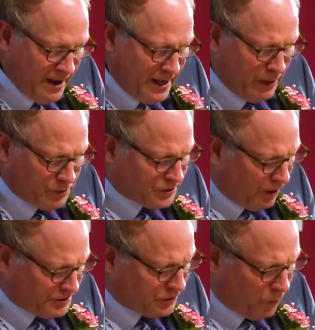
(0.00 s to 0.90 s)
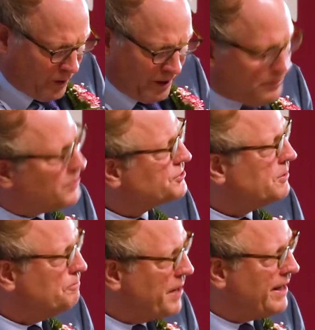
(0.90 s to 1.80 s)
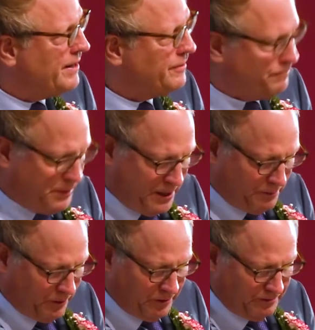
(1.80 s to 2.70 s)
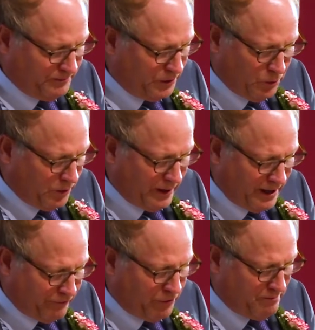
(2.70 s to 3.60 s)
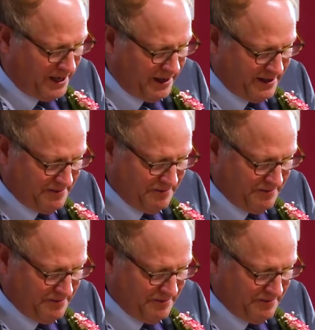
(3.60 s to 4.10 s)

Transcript: He was also one of the most competitive people you will ever meet,